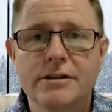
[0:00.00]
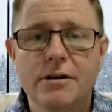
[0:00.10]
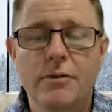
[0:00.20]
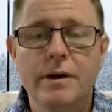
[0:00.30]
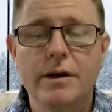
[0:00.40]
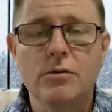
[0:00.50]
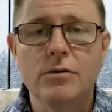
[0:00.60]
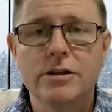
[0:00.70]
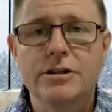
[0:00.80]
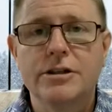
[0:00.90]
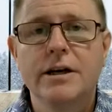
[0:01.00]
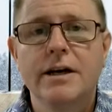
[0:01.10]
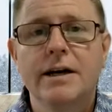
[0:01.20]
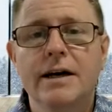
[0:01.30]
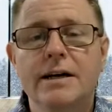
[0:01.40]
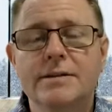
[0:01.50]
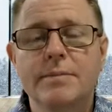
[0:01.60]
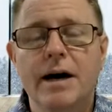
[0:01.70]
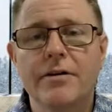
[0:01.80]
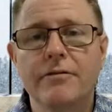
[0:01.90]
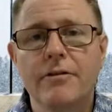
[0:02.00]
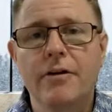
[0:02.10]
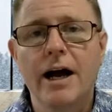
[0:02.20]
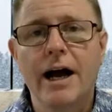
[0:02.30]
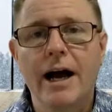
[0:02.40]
So when we launch a Smart on FHIR